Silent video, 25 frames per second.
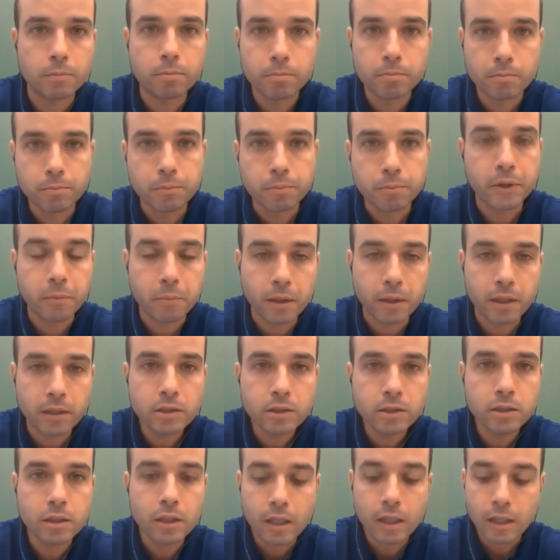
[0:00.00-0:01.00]
pretty
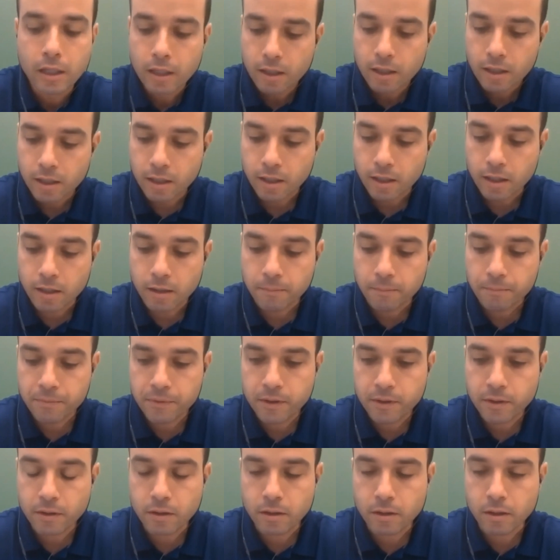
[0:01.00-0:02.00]
much.
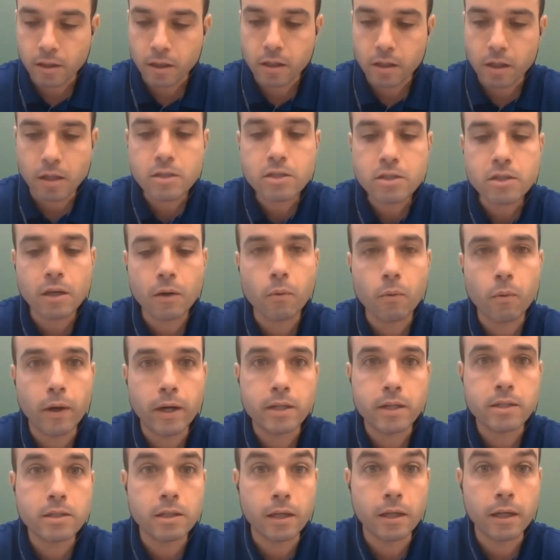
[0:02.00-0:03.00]
The
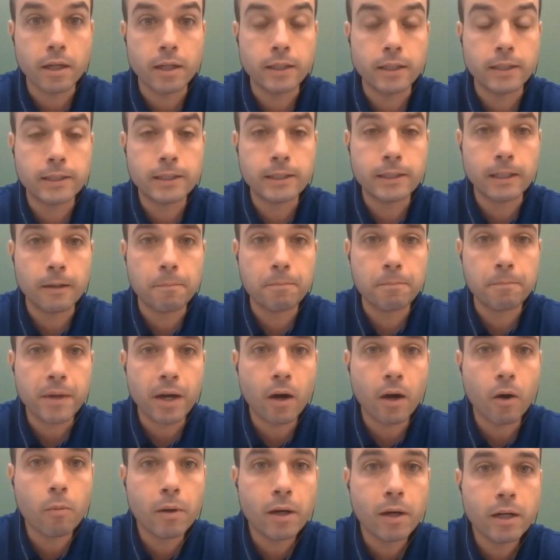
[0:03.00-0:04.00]
consequence is
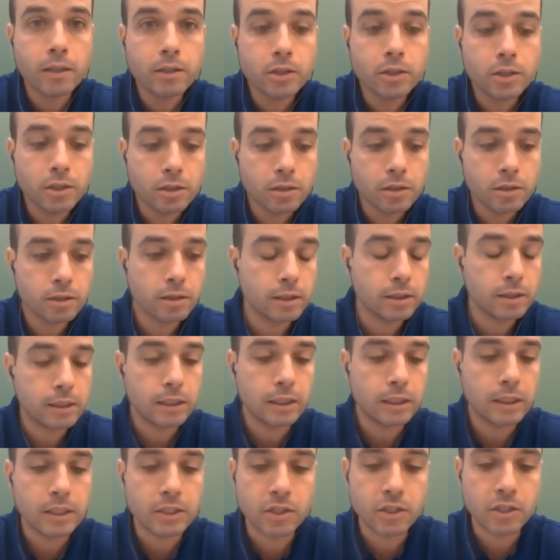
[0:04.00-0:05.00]
how much
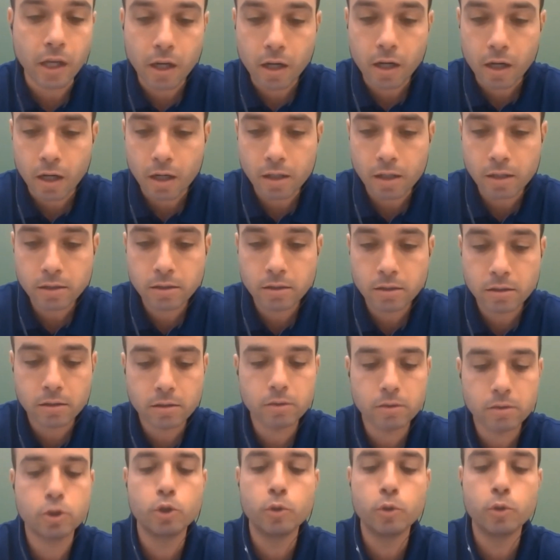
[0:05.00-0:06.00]
is the cost
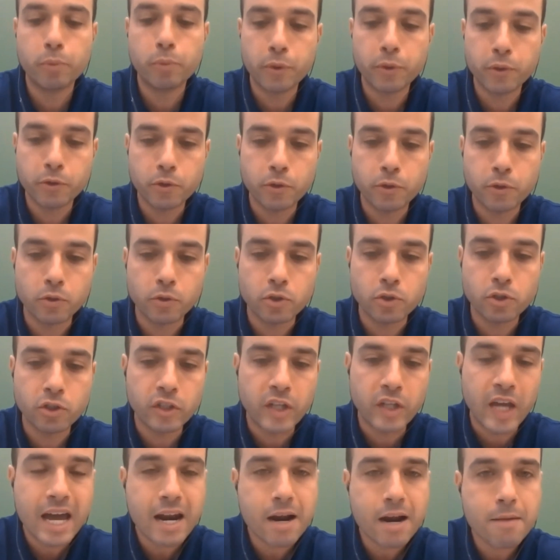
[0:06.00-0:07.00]
to produce
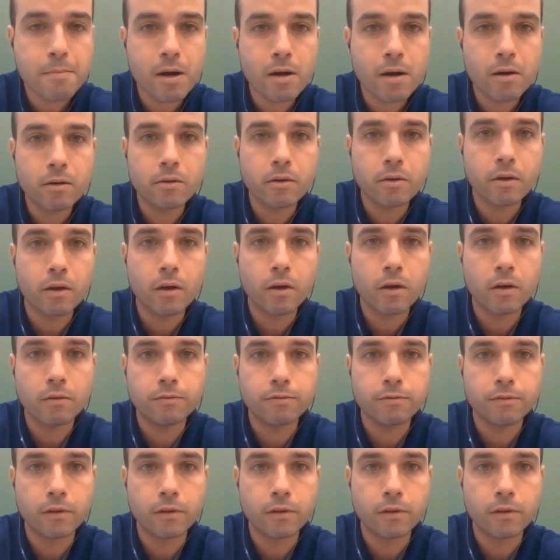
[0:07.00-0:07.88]
that amount of